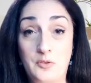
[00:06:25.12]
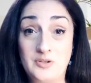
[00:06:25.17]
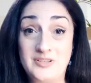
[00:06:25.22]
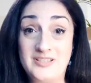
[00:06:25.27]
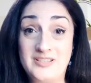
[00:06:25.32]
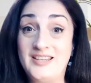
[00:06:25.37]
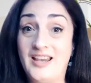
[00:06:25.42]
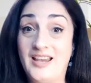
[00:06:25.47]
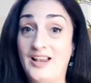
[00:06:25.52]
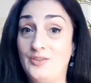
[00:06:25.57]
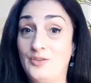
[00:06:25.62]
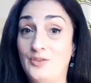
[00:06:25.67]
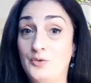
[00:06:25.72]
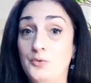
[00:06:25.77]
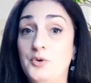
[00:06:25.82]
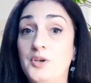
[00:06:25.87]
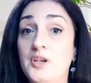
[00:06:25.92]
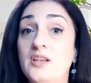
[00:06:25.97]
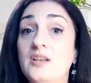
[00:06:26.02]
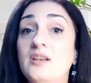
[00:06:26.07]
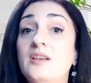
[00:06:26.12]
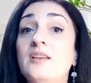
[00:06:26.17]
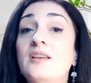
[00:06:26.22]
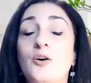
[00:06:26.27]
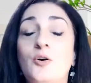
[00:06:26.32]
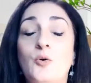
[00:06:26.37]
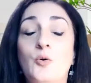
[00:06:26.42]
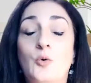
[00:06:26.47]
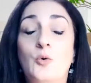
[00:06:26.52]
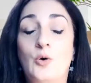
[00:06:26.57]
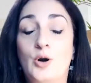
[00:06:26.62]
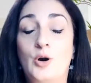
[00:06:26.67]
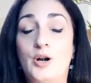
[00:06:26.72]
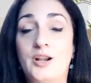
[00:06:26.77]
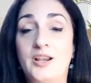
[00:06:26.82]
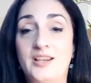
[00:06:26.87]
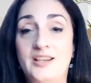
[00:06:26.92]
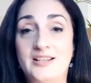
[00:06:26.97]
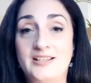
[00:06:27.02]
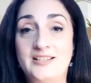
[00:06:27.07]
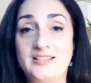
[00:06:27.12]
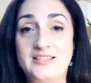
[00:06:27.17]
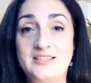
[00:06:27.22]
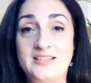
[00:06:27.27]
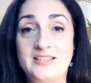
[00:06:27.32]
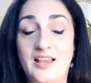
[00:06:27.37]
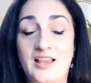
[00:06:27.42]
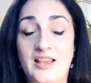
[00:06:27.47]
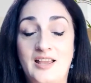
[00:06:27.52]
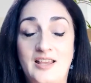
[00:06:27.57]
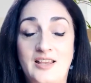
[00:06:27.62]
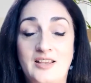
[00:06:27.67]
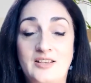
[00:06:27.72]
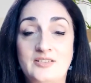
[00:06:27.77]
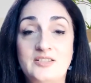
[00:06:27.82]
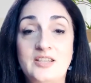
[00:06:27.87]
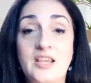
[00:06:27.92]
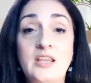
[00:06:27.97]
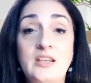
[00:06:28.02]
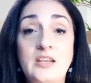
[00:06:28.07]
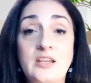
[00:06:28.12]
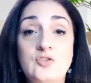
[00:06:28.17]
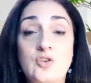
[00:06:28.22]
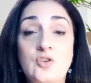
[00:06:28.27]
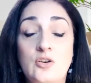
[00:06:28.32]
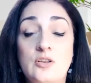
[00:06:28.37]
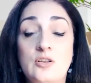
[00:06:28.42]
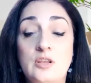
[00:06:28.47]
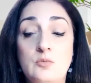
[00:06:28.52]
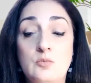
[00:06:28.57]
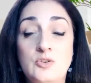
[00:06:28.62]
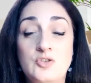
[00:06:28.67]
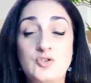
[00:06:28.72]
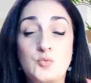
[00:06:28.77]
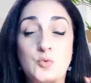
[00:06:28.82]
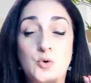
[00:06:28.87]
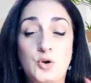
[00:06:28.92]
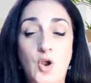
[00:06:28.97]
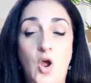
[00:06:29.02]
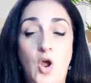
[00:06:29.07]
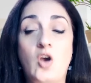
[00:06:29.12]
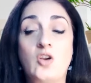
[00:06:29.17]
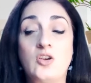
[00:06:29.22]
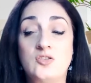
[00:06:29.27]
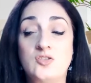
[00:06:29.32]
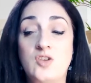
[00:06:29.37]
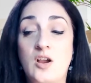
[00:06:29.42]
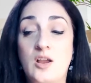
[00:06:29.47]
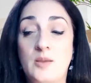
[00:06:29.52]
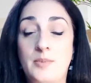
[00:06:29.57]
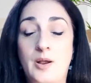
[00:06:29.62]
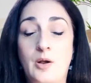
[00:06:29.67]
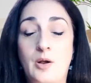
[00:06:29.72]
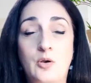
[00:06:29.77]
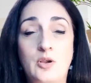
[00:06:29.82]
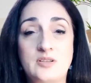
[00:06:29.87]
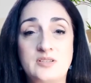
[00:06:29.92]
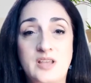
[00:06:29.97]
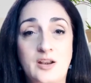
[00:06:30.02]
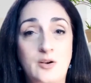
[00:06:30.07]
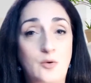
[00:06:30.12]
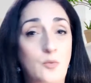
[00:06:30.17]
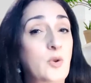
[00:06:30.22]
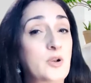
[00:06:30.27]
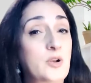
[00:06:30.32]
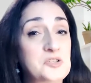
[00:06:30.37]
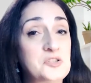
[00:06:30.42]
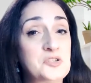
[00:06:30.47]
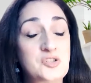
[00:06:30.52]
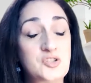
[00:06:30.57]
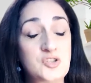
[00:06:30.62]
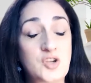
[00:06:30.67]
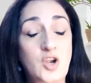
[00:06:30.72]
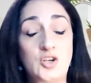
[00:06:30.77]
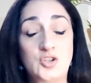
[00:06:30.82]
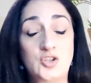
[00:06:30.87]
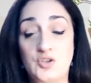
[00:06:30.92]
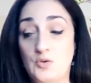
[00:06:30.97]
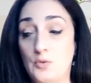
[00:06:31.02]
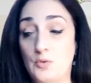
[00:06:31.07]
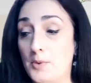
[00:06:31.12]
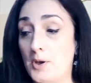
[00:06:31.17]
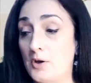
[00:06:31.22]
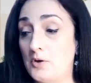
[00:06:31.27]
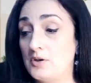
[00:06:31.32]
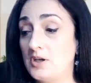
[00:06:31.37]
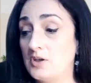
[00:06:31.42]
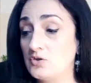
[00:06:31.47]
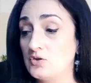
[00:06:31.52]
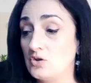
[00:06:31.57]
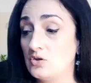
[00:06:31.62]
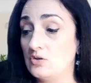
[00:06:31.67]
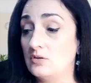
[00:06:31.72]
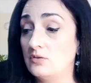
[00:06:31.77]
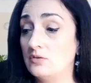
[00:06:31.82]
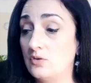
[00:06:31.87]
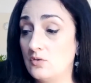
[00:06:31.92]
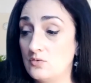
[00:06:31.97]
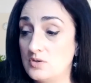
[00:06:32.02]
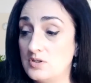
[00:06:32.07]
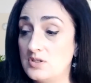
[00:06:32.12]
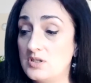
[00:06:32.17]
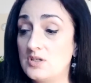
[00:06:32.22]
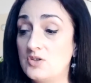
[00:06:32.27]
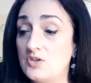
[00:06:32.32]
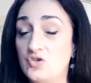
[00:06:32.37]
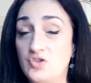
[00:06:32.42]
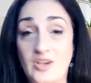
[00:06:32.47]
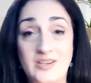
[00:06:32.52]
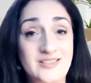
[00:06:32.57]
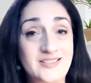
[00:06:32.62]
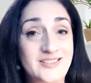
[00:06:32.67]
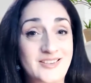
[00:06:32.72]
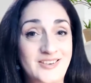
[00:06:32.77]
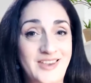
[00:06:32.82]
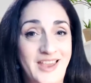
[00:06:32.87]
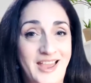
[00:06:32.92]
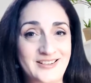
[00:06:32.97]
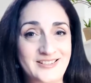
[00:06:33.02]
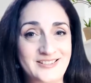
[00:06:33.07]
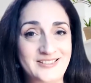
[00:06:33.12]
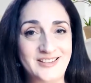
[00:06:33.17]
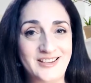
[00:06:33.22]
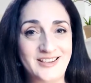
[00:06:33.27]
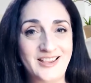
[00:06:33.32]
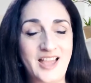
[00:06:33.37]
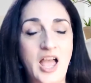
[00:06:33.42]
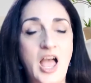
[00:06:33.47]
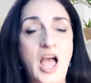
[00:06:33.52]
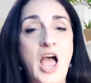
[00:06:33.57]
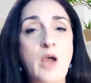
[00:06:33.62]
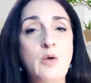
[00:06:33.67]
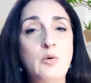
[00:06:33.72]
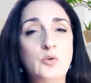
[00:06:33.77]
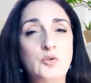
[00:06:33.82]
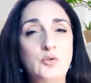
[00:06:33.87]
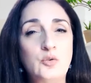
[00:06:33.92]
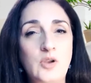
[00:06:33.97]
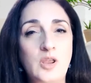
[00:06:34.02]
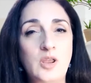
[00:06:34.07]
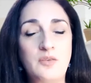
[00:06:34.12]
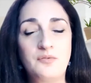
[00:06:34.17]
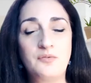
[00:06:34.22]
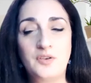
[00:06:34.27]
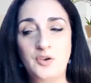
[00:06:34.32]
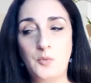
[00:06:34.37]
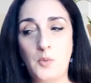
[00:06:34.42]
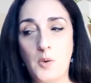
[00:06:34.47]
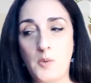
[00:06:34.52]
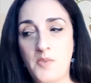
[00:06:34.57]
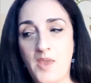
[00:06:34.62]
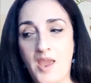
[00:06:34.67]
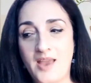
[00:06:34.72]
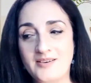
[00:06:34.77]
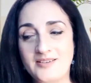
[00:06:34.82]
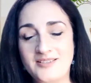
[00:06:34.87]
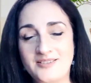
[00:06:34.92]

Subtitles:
it's diluted or it's taken internally, which we're not going to talk about because I don't want to talk to you about internal use just yet. I will do another video on that.